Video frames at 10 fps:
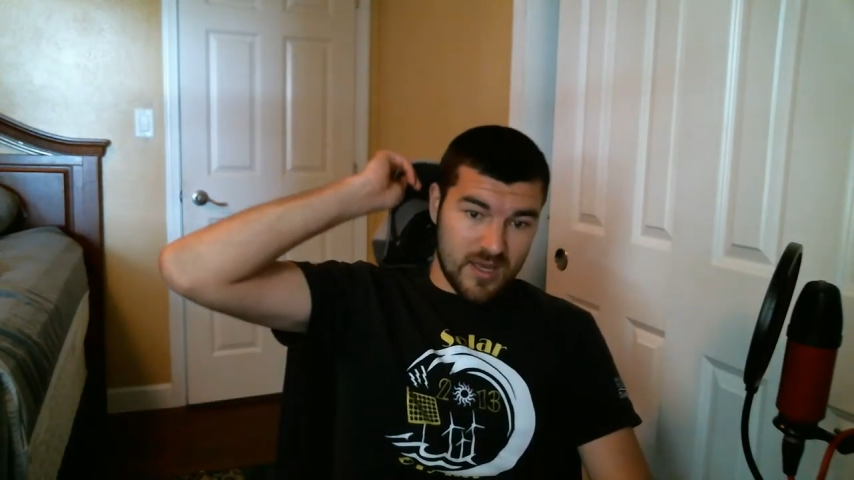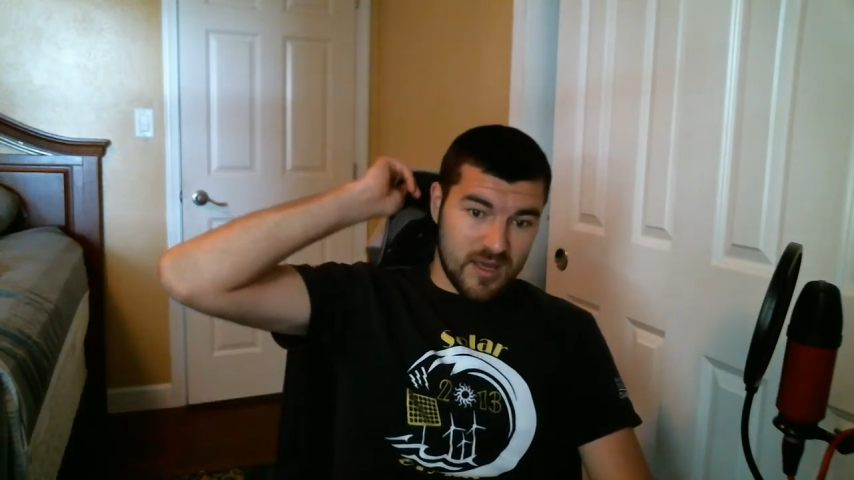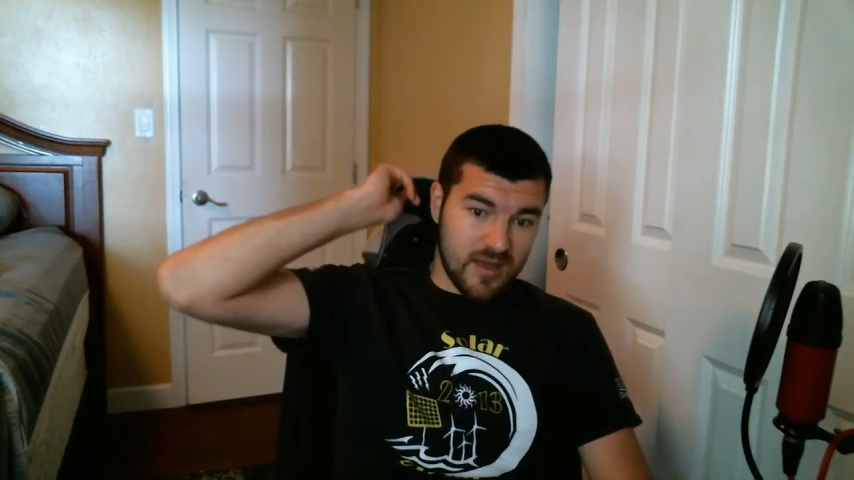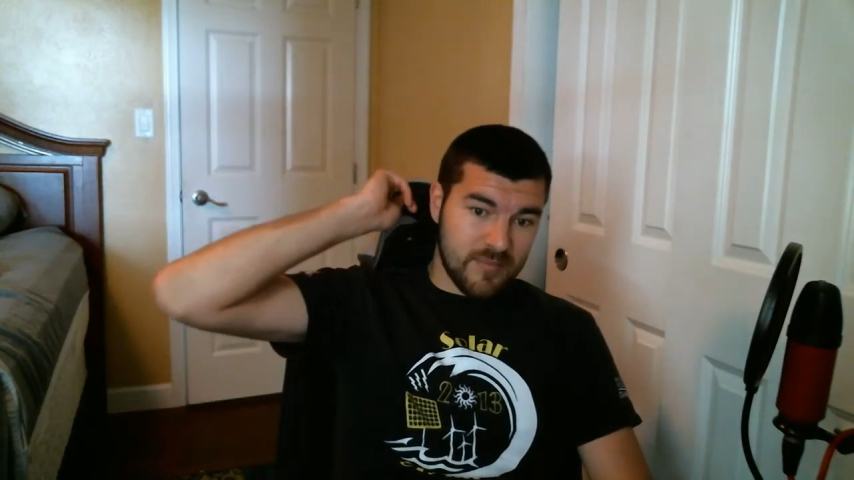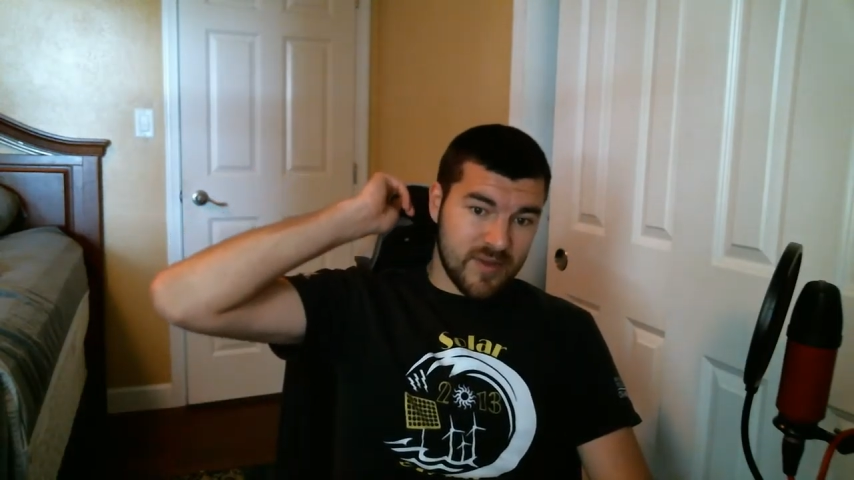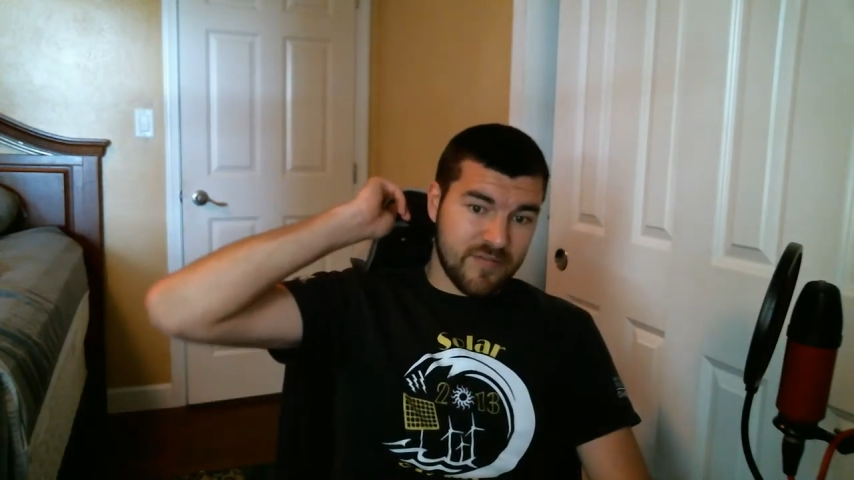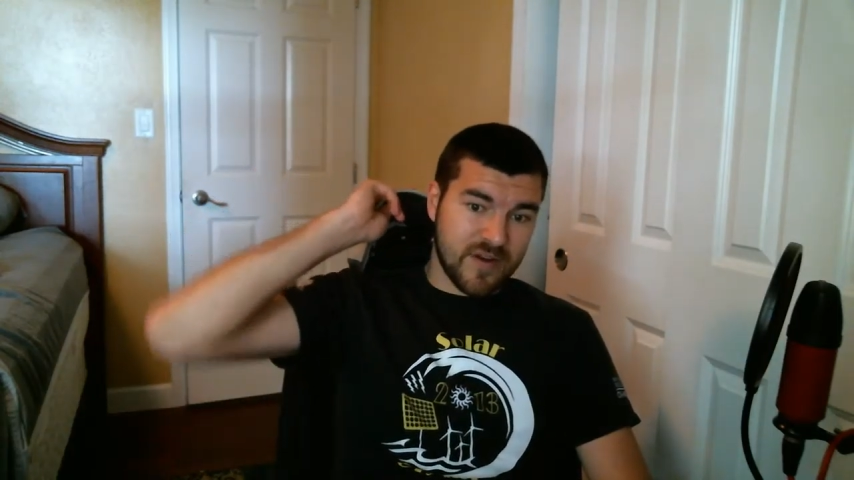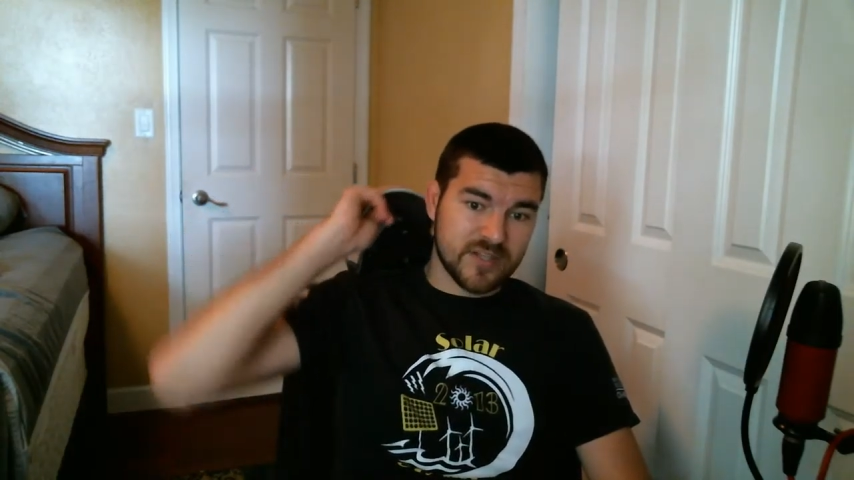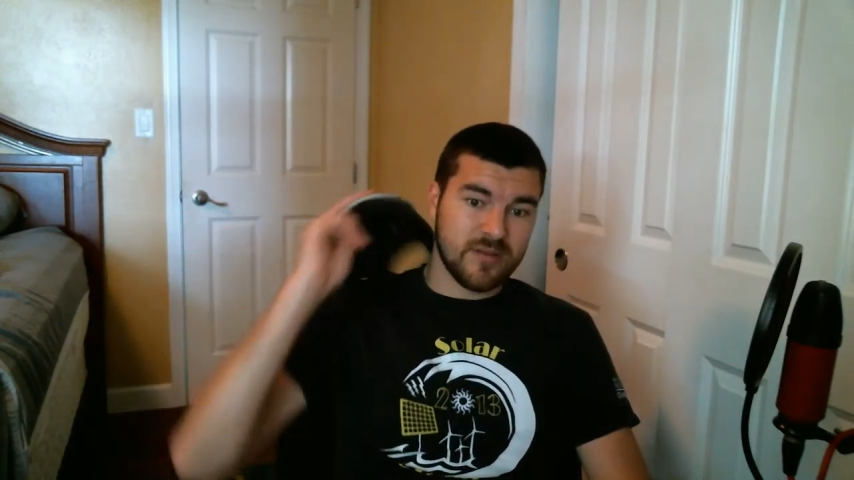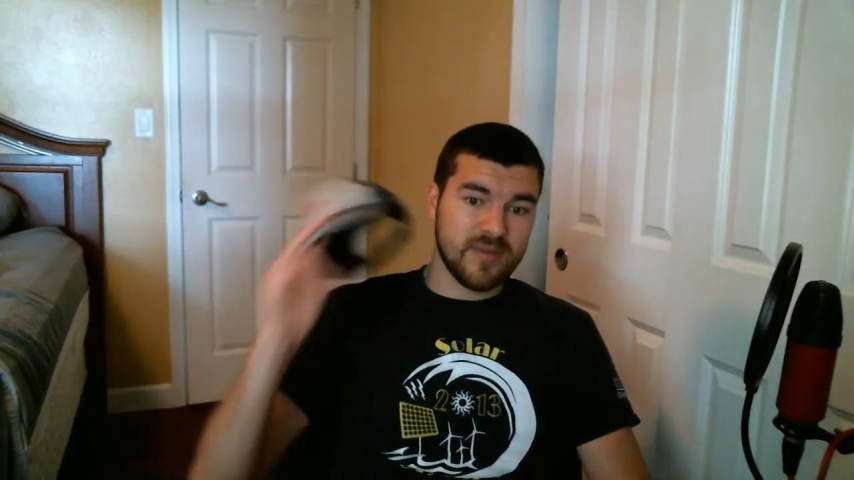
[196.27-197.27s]
Um, my
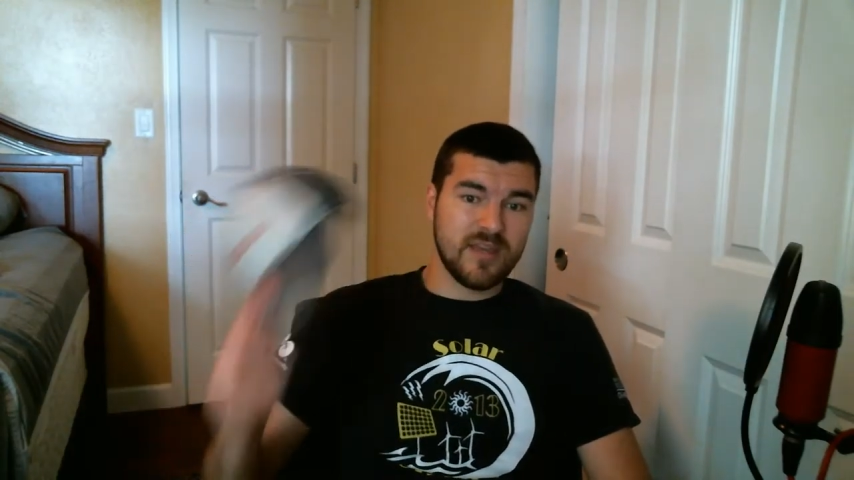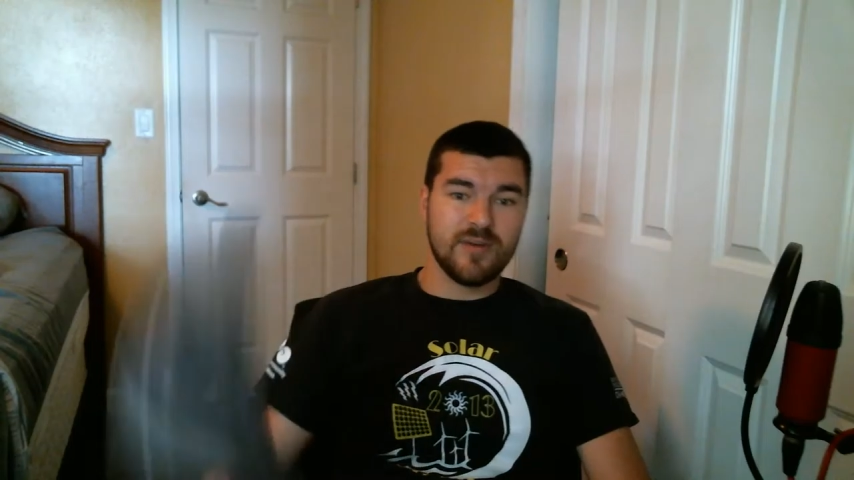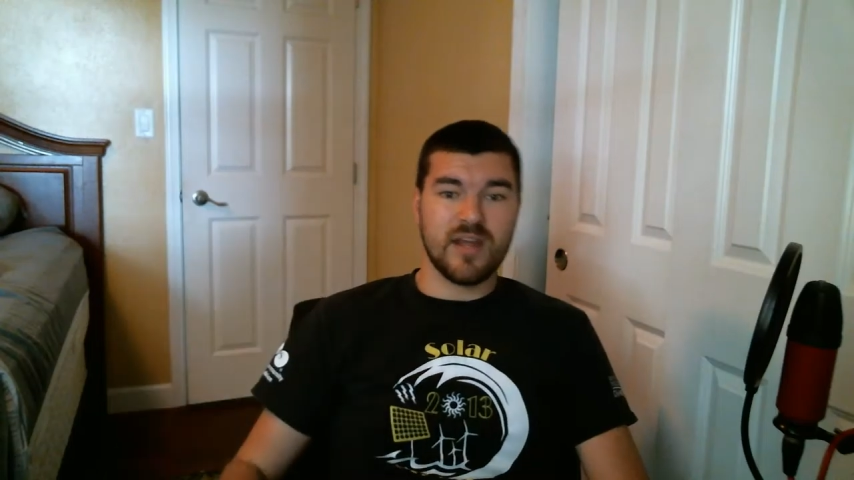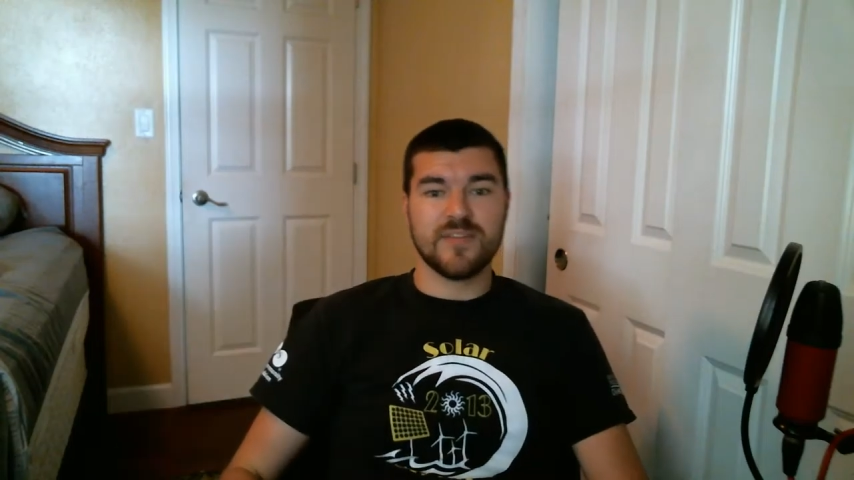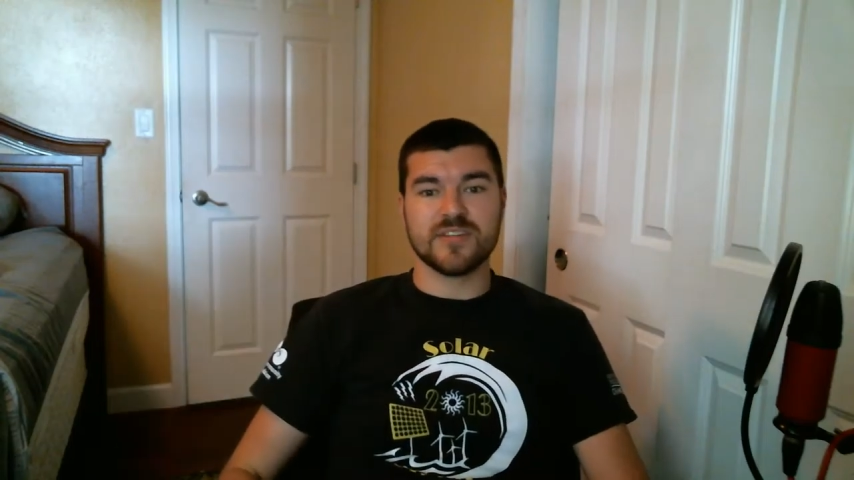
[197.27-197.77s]
friend told me he would have the